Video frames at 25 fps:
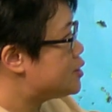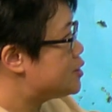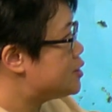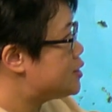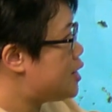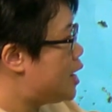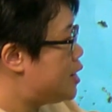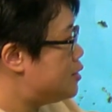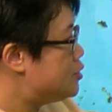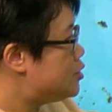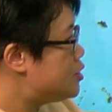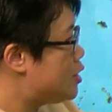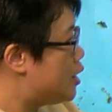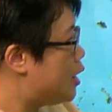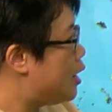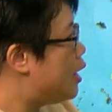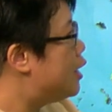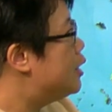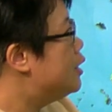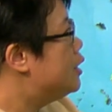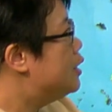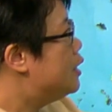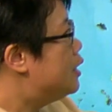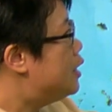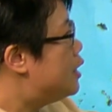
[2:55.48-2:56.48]
center,
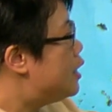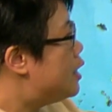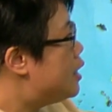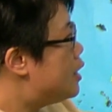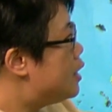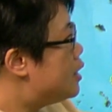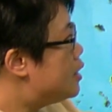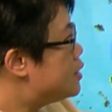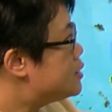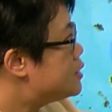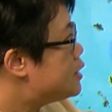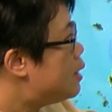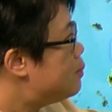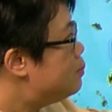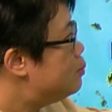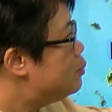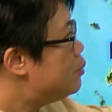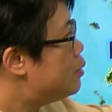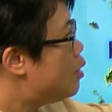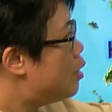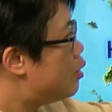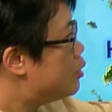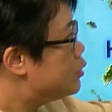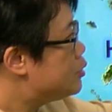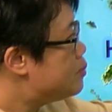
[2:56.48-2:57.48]

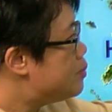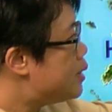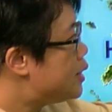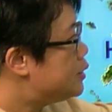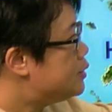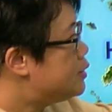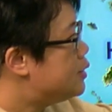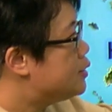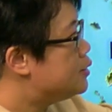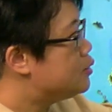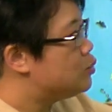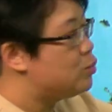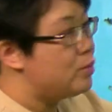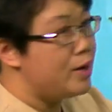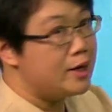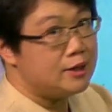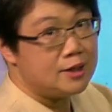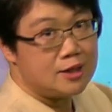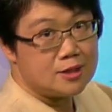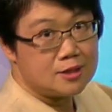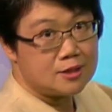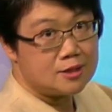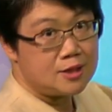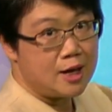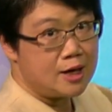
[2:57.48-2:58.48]
some automatic
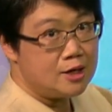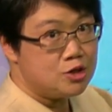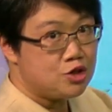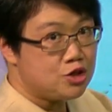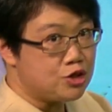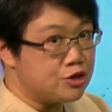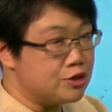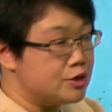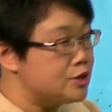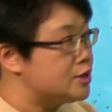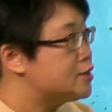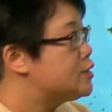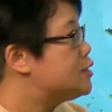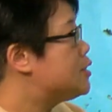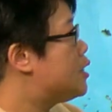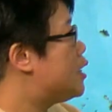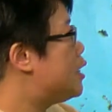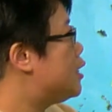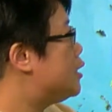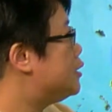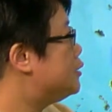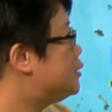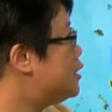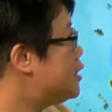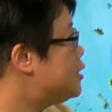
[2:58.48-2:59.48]
weather stations
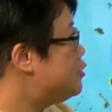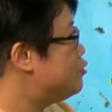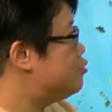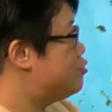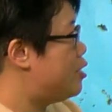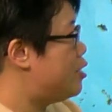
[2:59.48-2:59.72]
did